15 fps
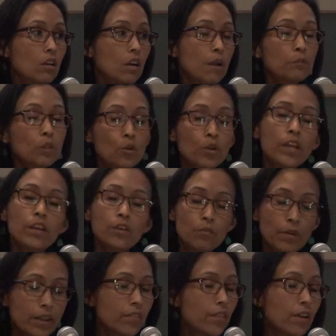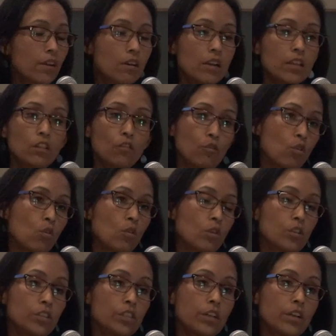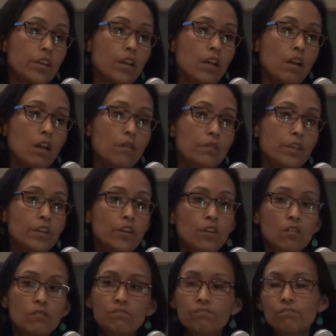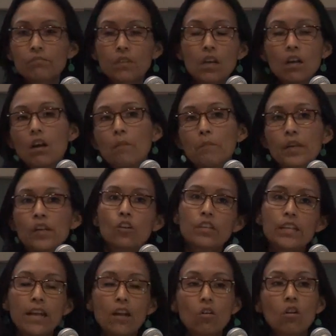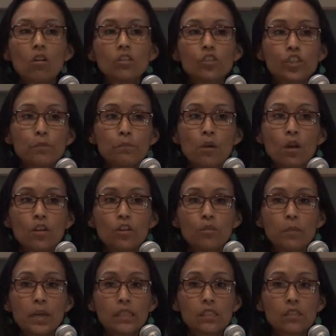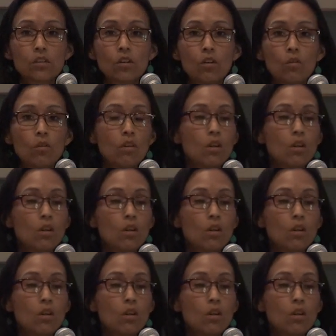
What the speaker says: located right there in the Four Corners area near a bigger town called Shiprock, New Mexico.